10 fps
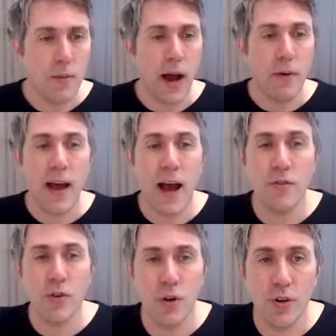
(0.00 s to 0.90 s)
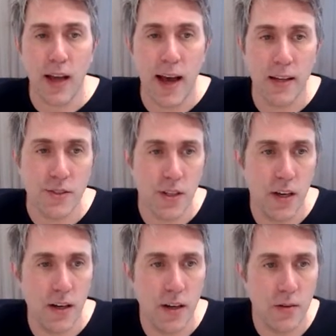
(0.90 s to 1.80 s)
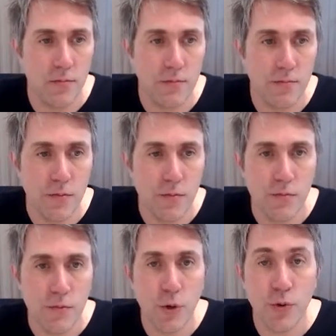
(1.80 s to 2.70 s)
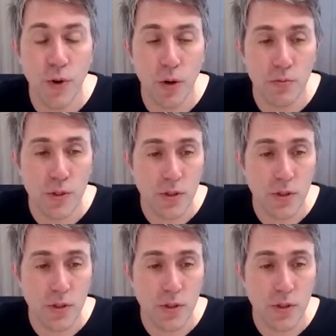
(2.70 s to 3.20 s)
would have a look at Google Forms.